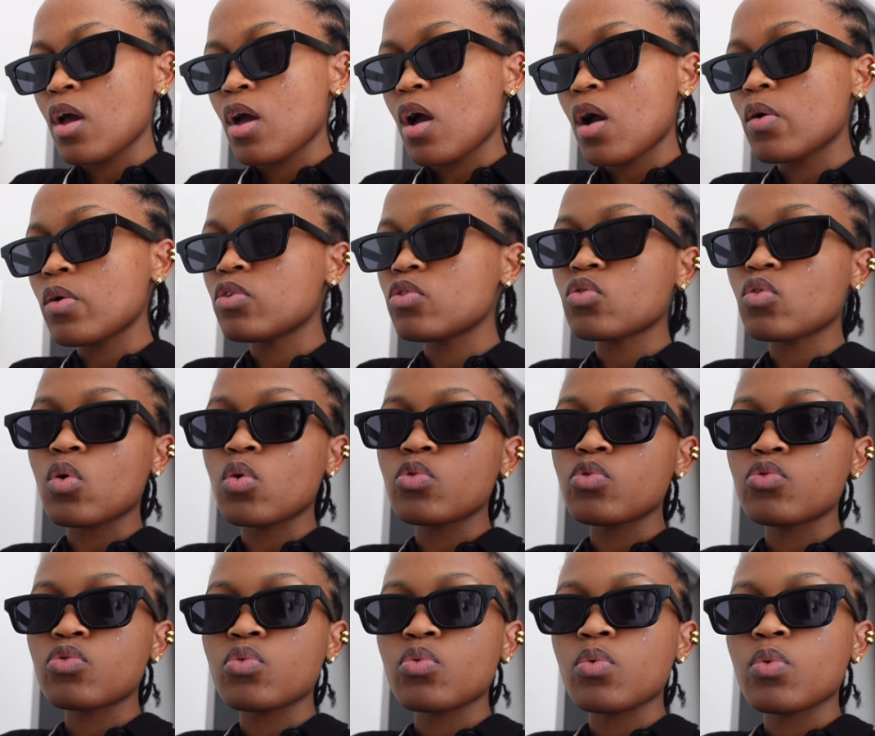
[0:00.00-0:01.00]
I always go
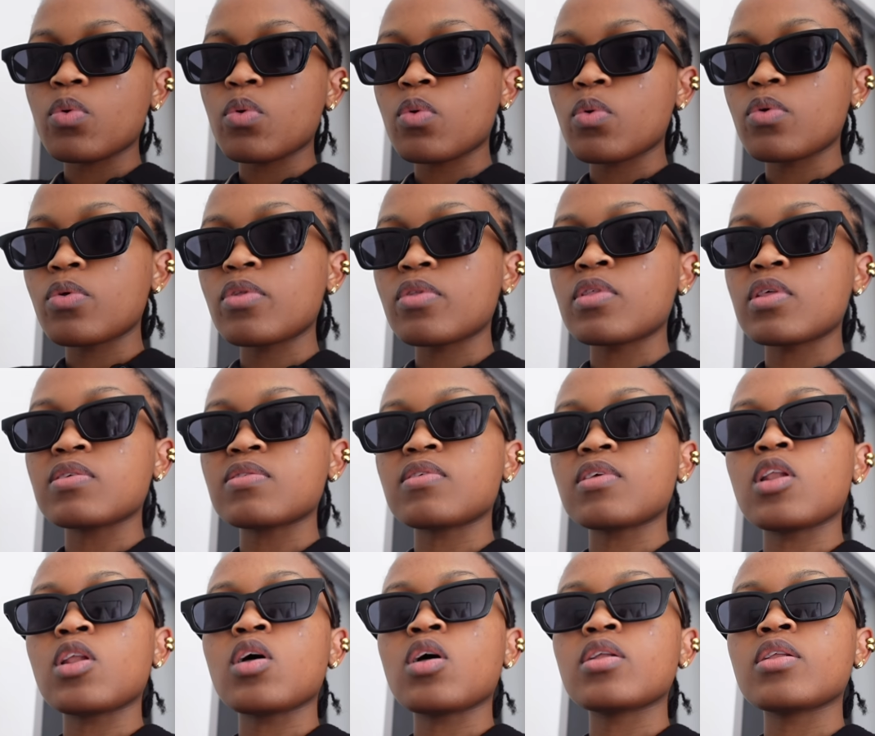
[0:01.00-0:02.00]
to the
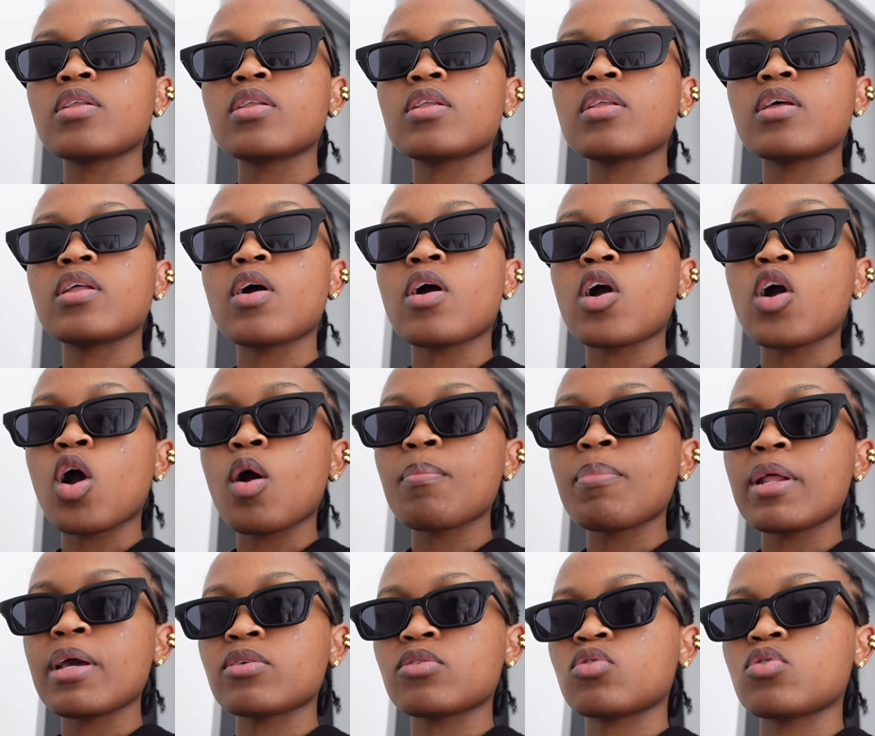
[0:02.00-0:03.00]
salon in our
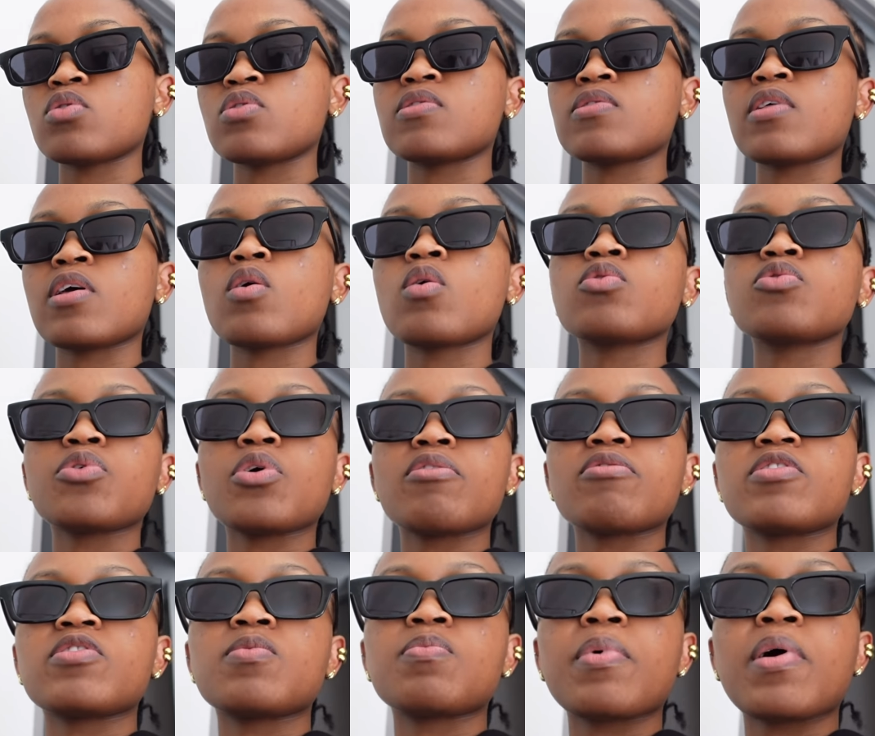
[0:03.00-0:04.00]
complex because they also have
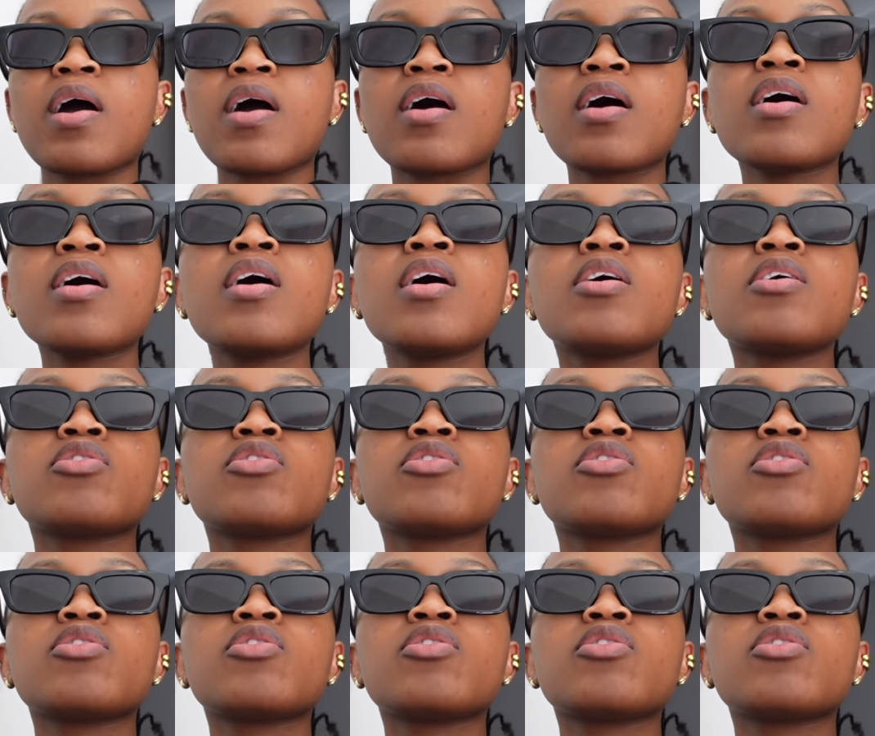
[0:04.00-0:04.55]
a spa